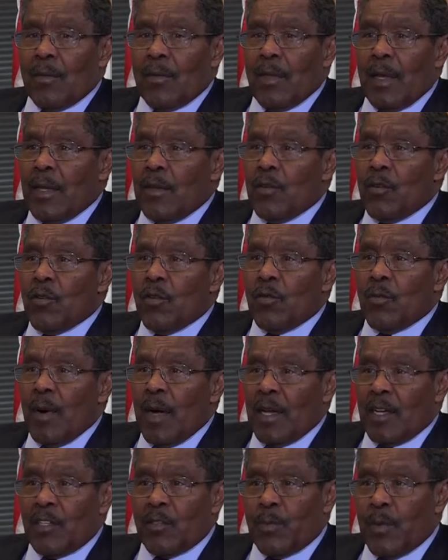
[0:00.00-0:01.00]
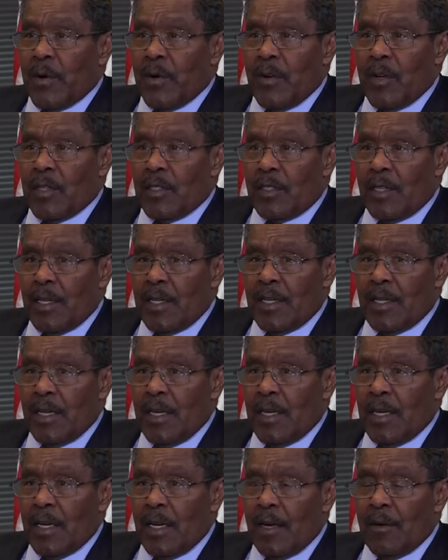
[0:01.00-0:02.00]
They knew of my experience in
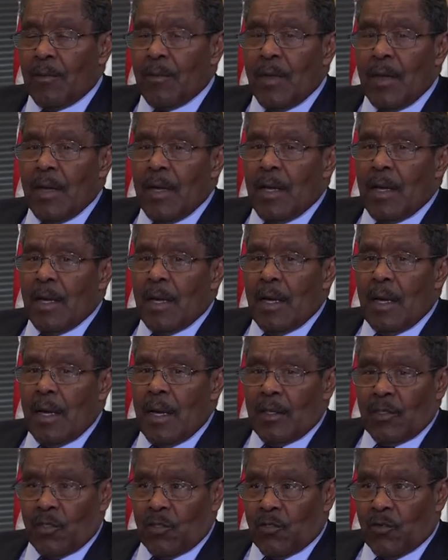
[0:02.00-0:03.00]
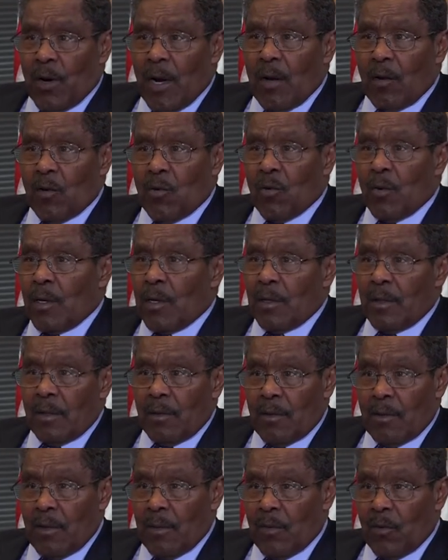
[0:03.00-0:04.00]
the as a trial court
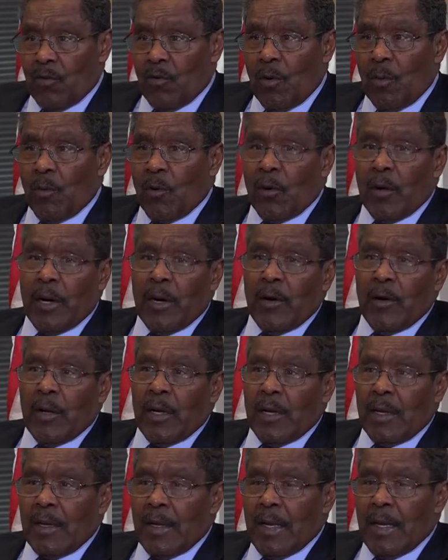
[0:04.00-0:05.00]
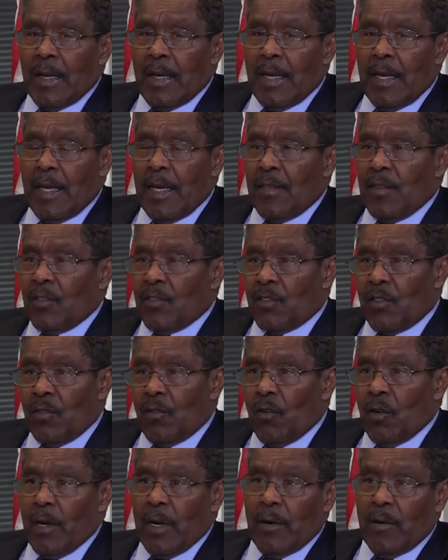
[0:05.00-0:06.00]
in the criminal area, in the
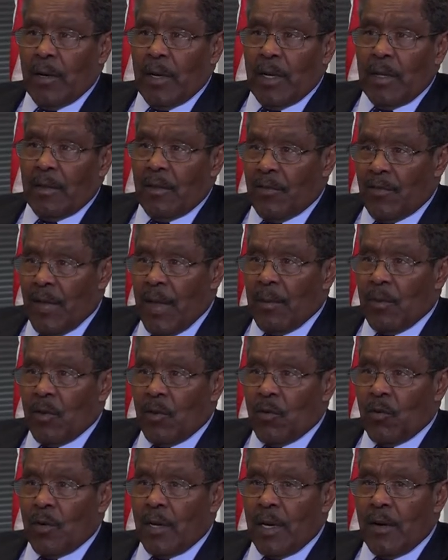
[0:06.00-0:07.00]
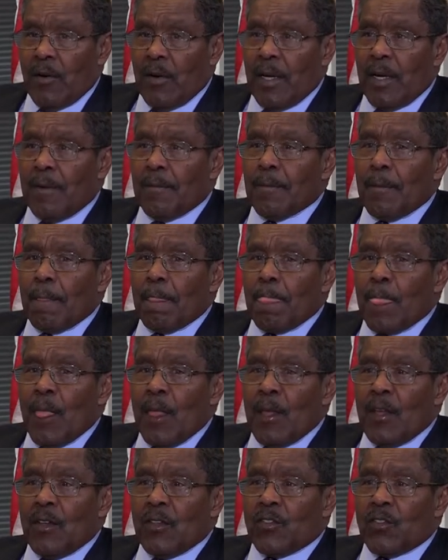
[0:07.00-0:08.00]
civil area, in the family court area.
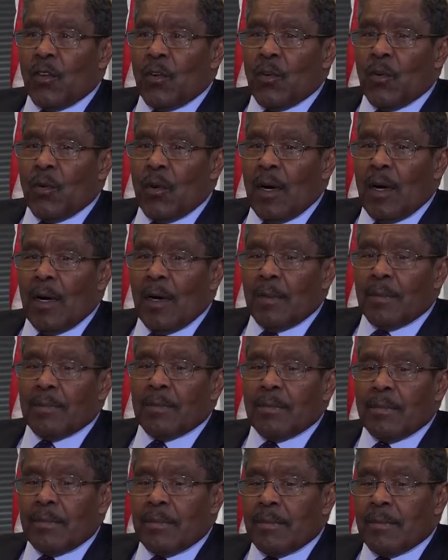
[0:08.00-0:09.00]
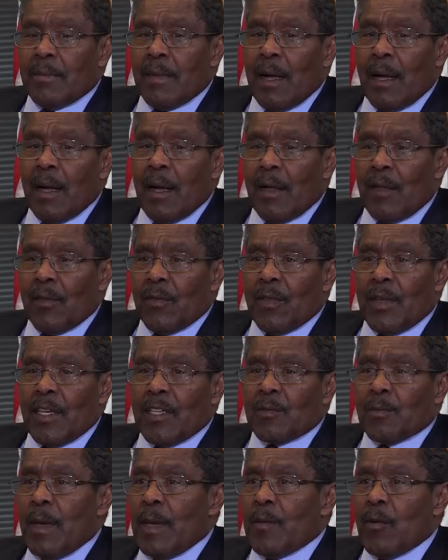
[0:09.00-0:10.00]
So
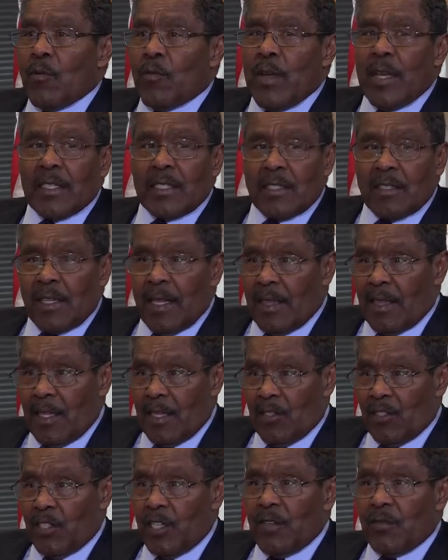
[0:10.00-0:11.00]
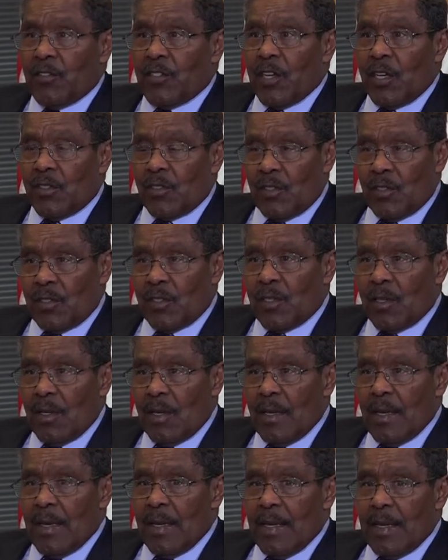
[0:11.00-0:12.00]
these may be reasons that the Chief Justice
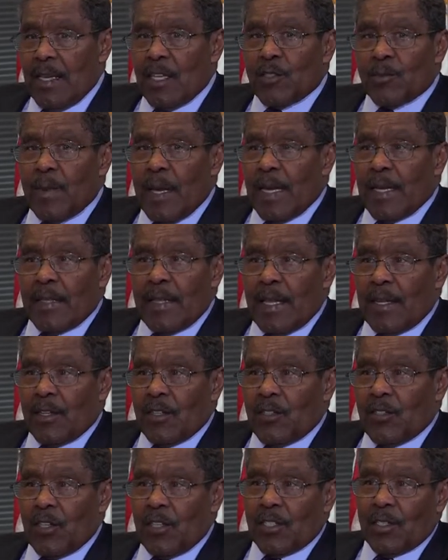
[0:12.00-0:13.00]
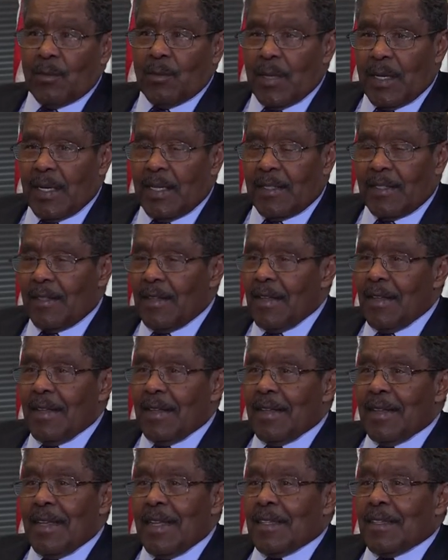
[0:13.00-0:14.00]
is making that decision, but
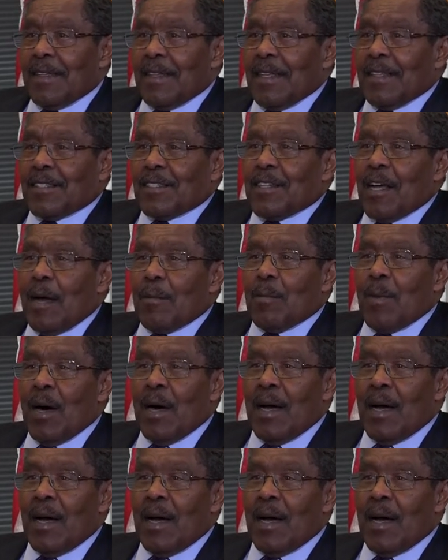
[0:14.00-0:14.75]
it's not